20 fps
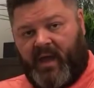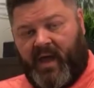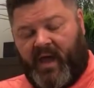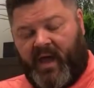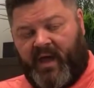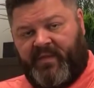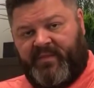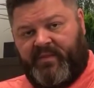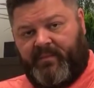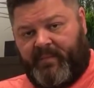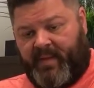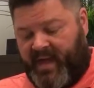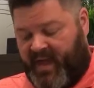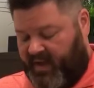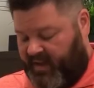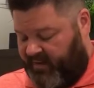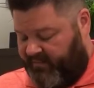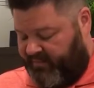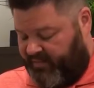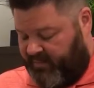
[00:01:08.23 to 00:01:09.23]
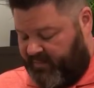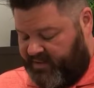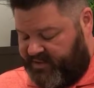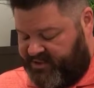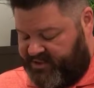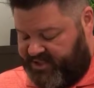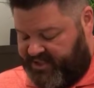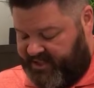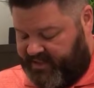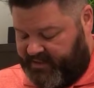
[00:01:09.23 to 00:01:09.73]
On the back of the
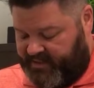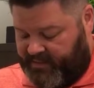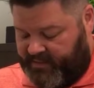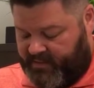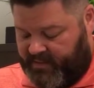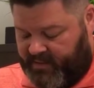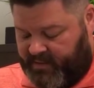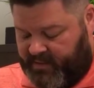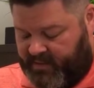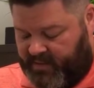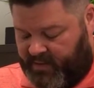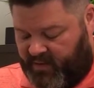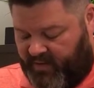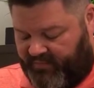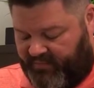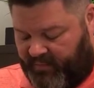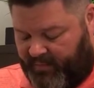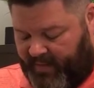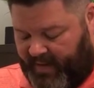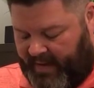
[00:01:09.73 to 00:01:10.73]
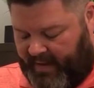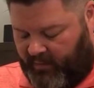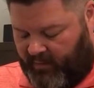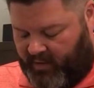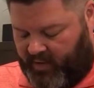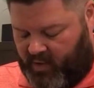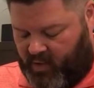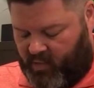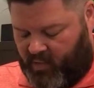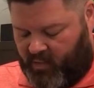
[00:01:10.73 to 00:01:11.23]
machine, you have the
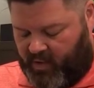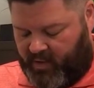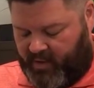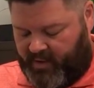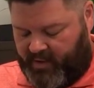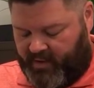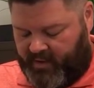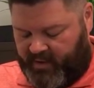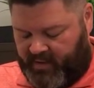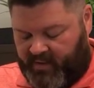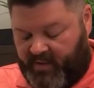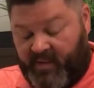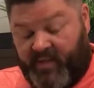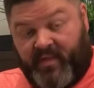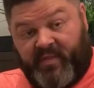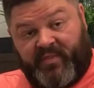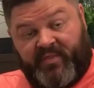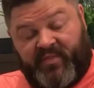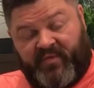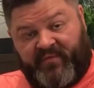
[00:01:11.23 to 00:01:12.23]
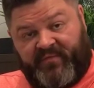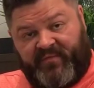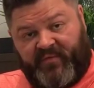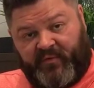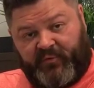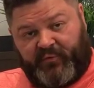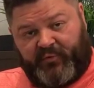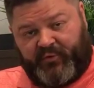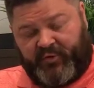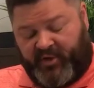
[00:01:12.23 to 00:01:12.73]
power cord, the
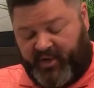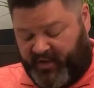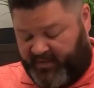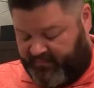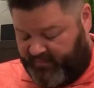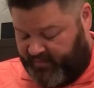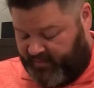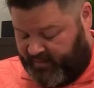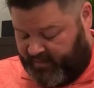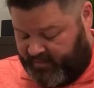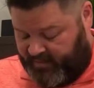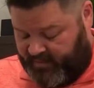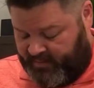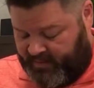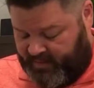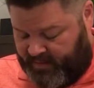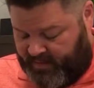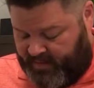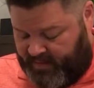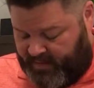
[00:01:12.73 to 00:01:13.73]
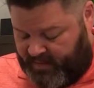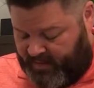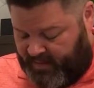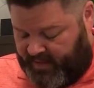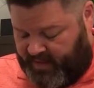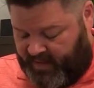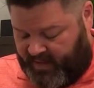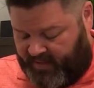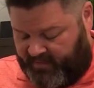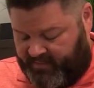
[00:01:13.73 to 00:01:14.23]
filter cover,
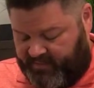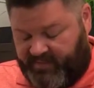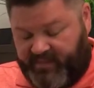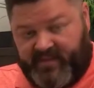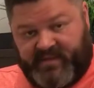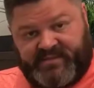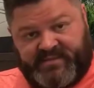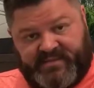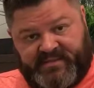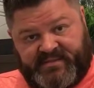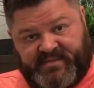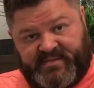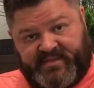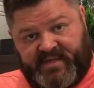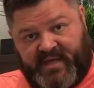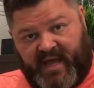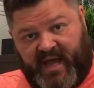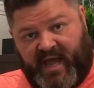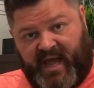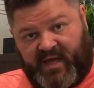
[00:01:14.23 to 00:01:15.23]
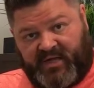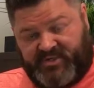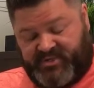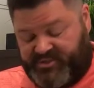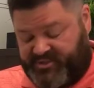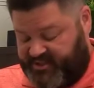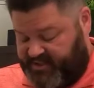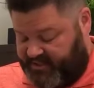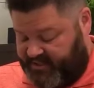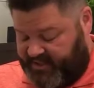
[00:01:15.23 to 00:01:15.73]
and this is the
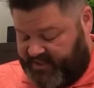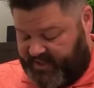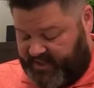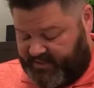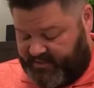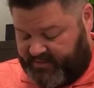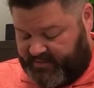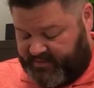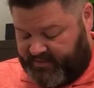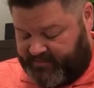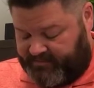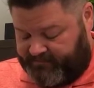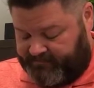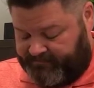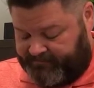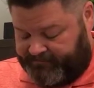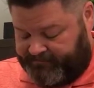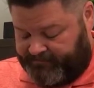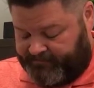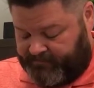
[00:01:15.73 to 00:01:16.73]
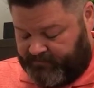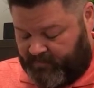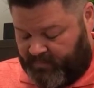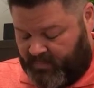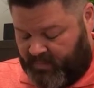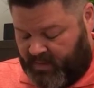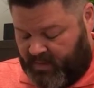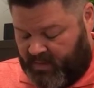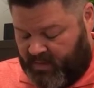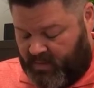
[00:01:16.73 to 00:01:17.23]
oxygen connector.
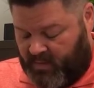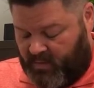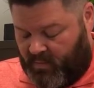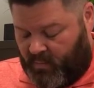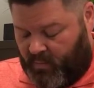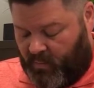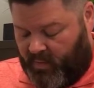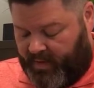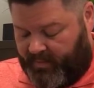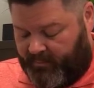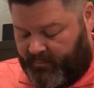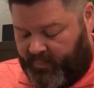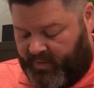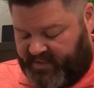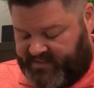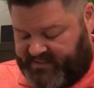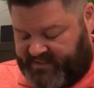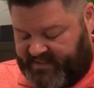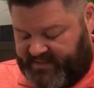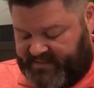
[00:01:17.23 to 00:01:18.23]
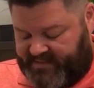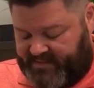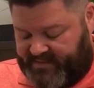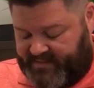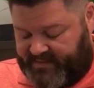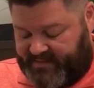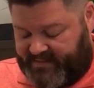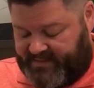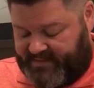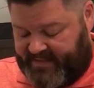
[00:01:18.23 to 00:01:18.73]
When
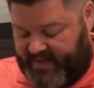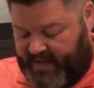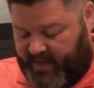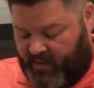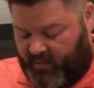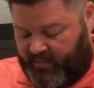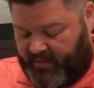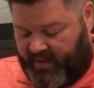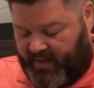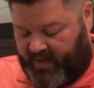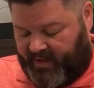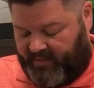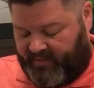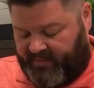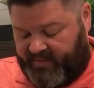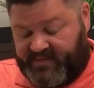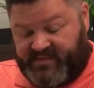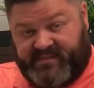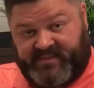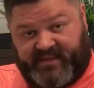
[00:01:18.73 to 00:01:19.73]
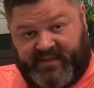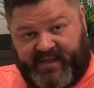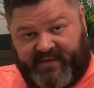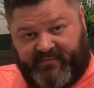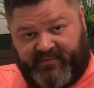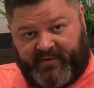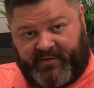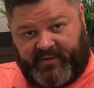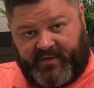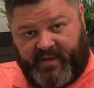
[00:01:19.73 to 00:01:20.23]
pressing down on this
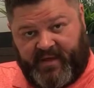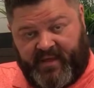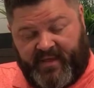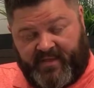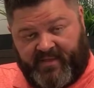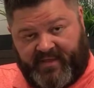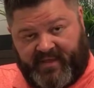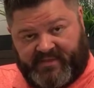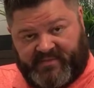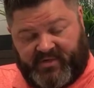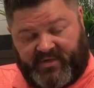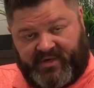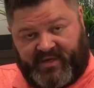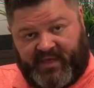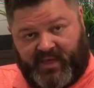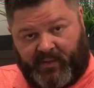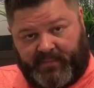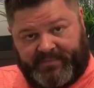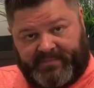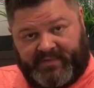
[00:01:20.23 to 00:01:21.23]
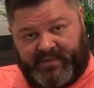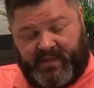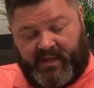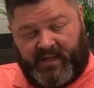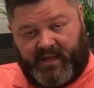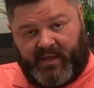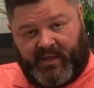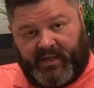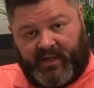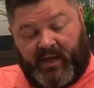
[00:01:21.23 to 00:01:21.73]
lever, that's going to help
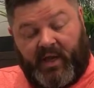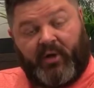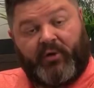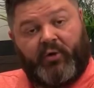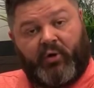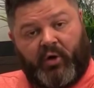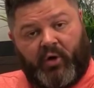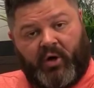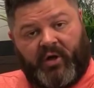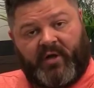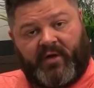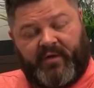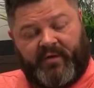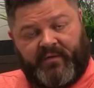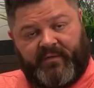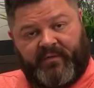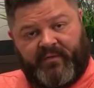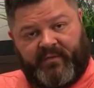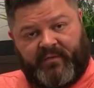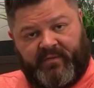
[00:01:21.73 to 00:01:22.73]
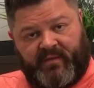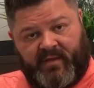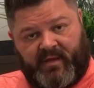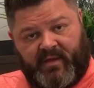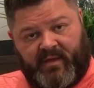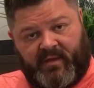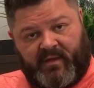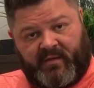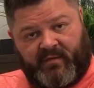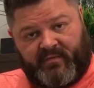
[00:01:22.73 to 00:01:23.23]
unhook
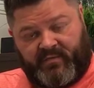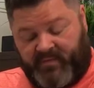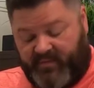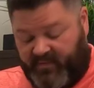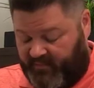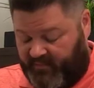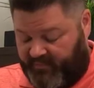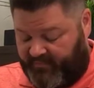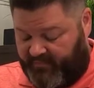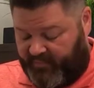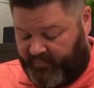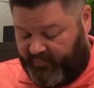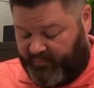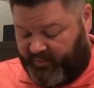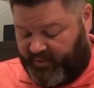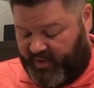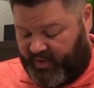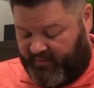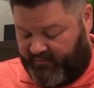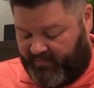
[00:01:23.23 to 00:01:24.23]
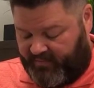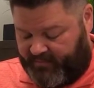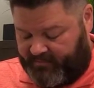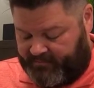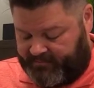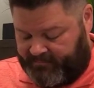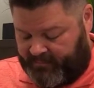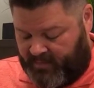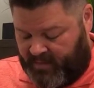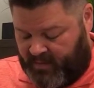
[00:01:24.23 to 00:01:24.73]
the filter
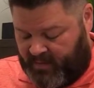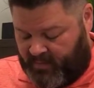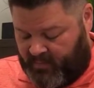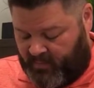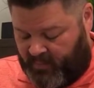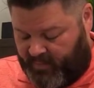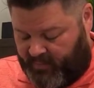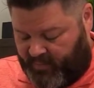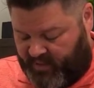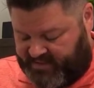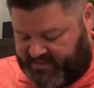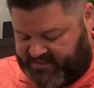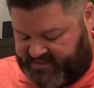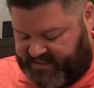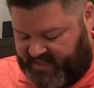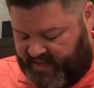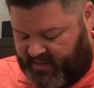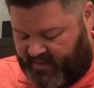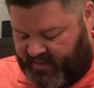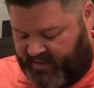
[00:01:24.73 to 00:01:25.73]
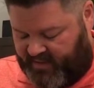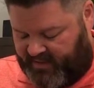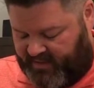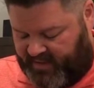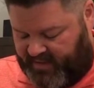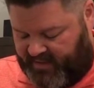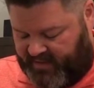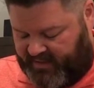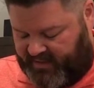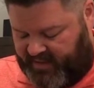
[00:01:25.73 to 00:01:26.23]
cover. We press down on
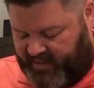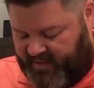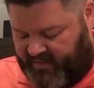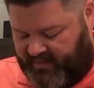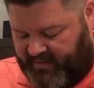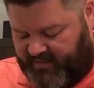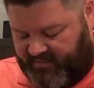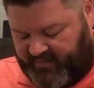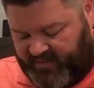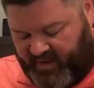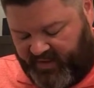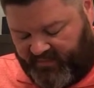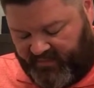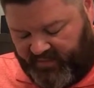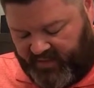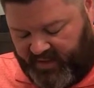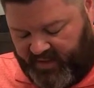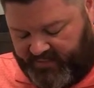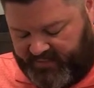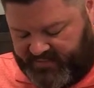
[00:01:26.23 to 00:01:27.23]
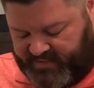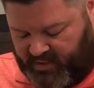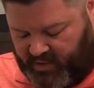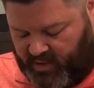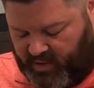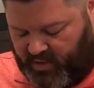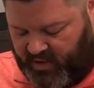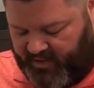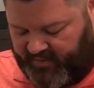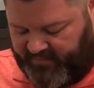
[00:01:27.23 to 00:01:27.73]
that and this cover comes
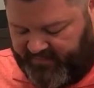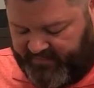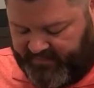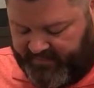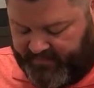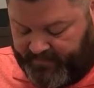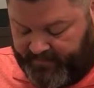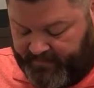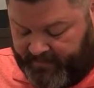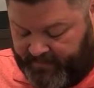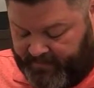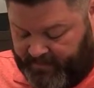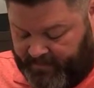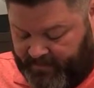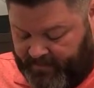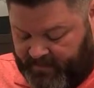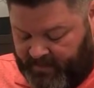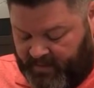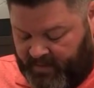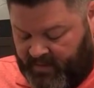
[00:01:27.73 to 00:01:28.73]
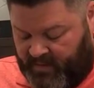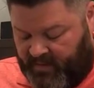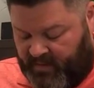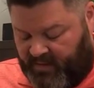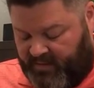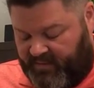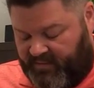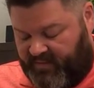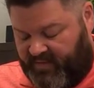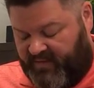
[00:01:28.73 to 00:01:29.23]
off.
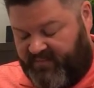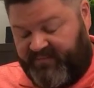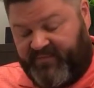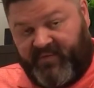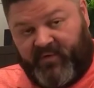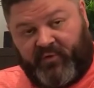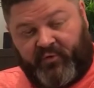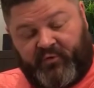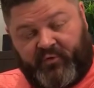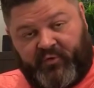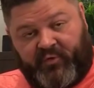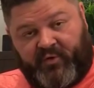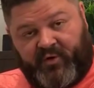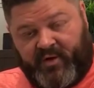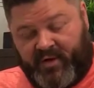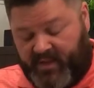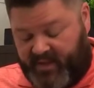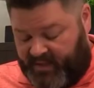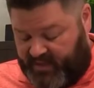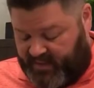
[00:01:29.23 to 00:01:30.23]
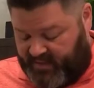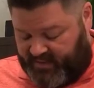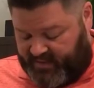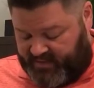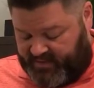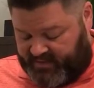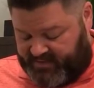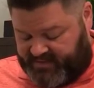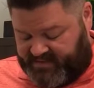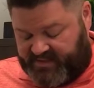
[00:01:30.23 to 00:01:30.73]
The filter
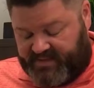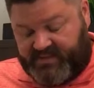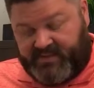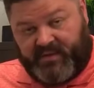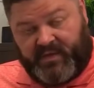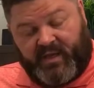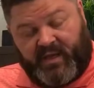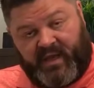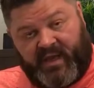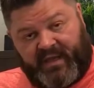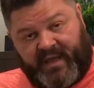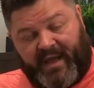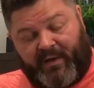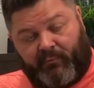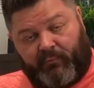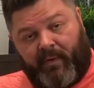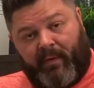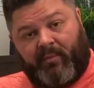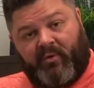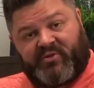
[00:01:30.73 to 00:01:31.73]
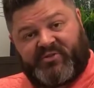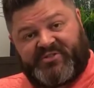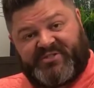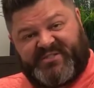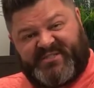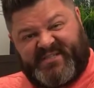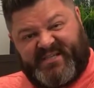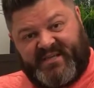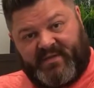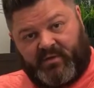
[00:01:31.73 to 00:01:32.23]
is got a rubber
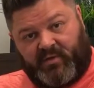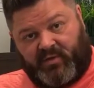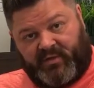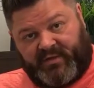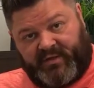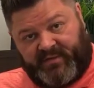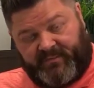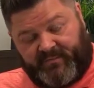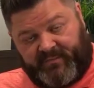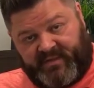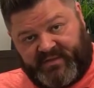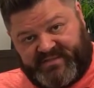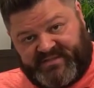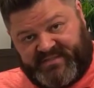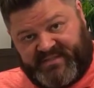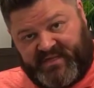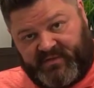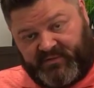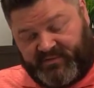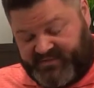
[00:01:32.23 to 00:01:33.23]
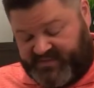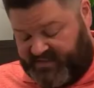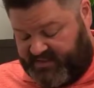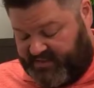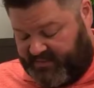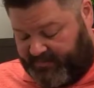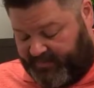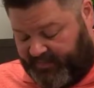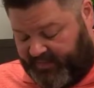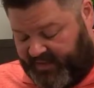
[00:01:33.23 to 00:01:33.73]
seal and it seals
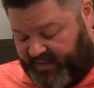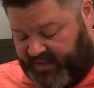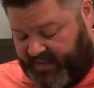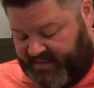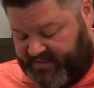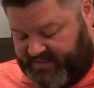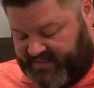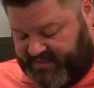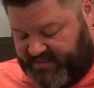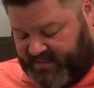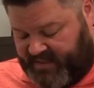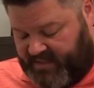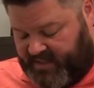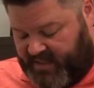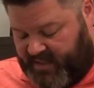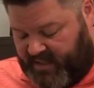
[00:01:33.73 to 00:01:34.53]
into place.